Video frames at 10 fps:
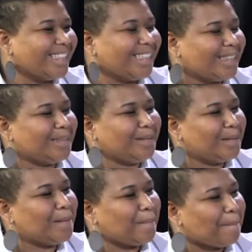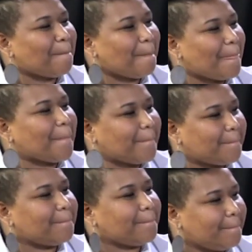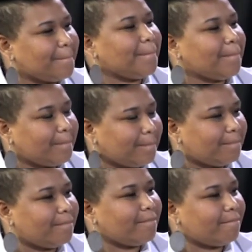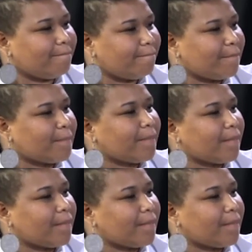because it's very intense, obviously. Also,